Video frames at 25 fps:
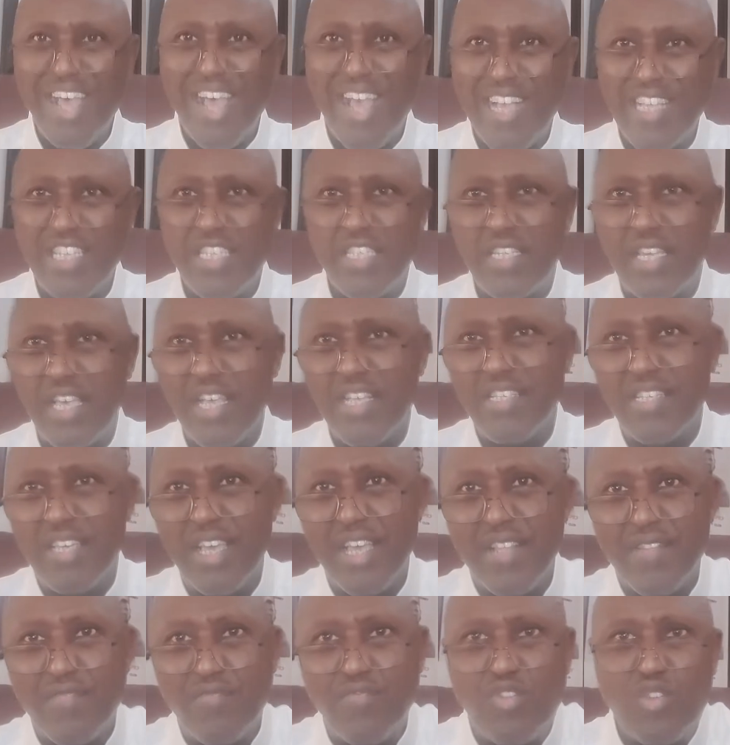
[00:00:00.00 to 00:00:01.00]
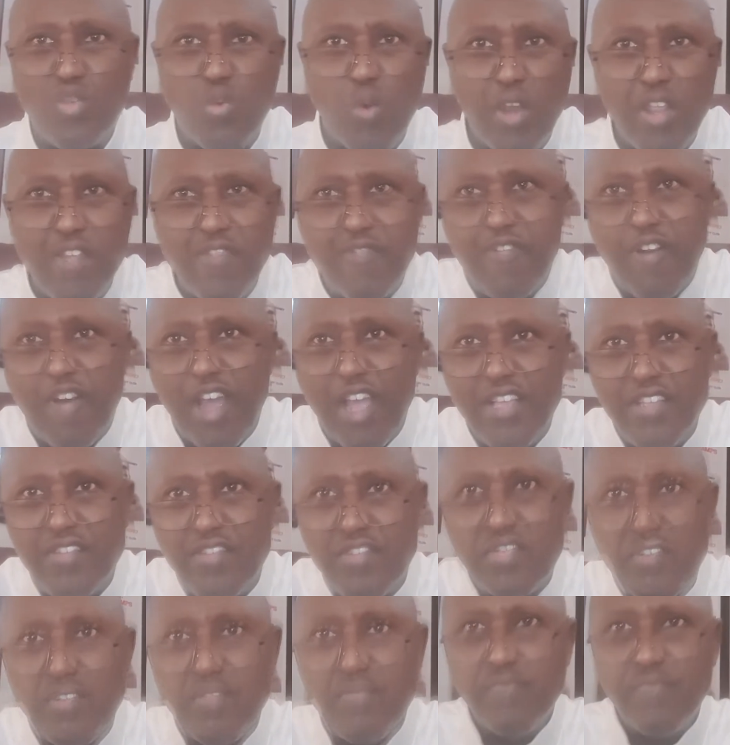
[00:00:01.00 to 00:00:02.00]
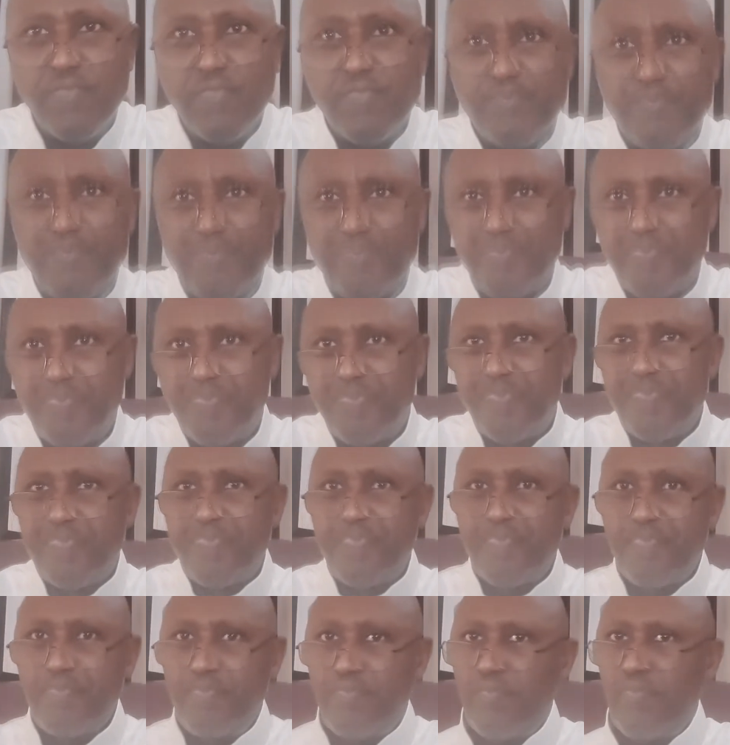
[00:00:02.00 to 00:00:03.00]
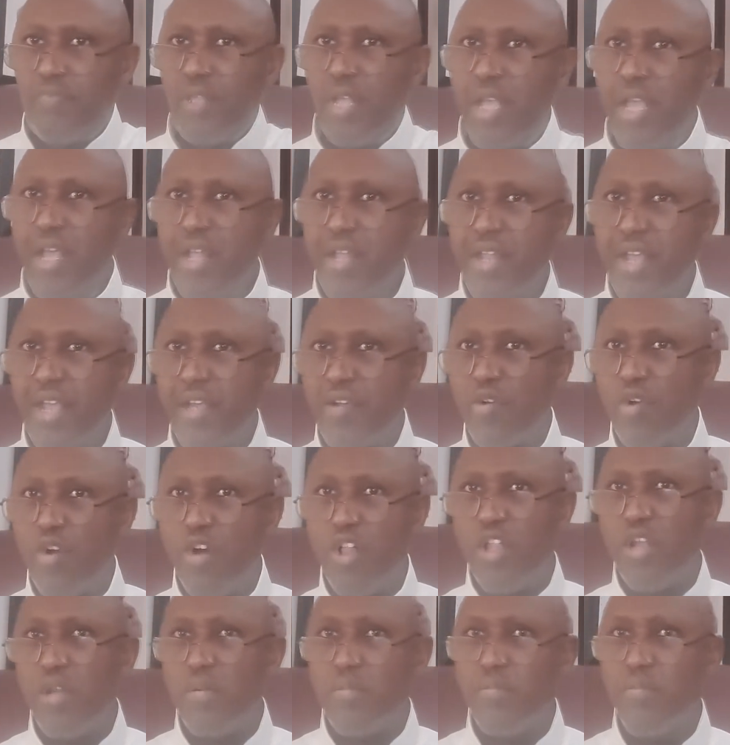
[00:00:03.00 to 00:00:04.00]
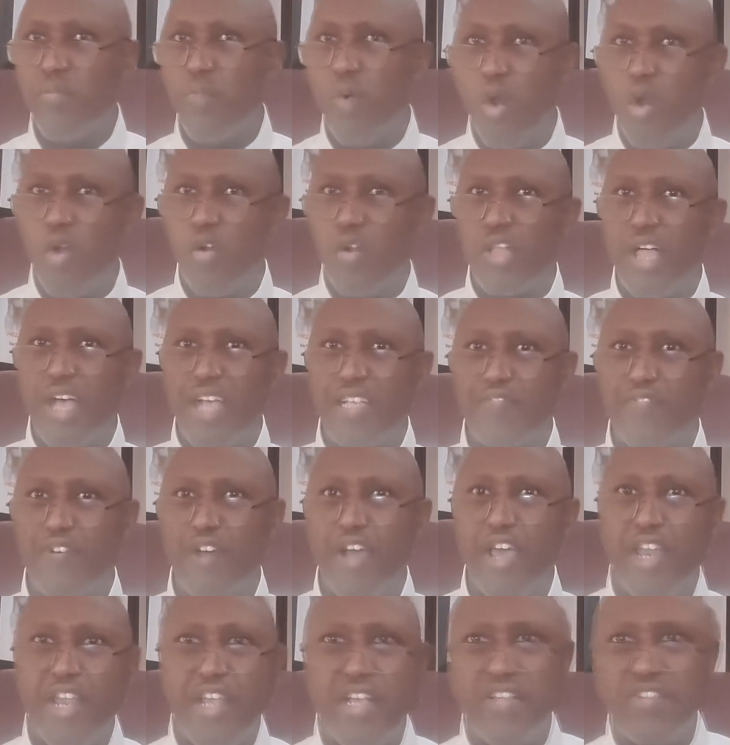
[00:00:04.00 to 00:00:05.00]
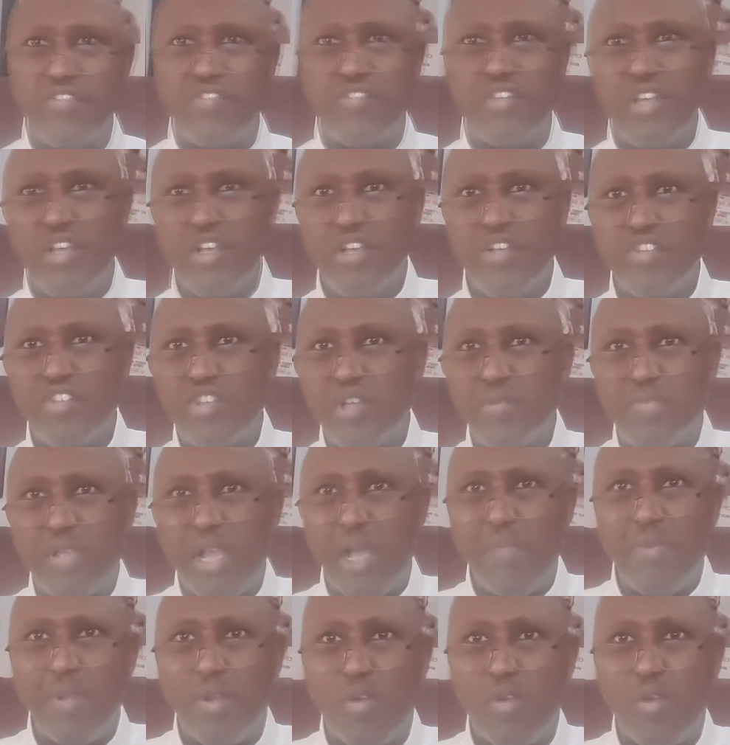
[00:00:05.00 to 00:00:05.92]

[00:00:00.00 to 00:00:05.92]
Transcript: days, kids get 20 fights, and they're calling them world class fighters. Sometimes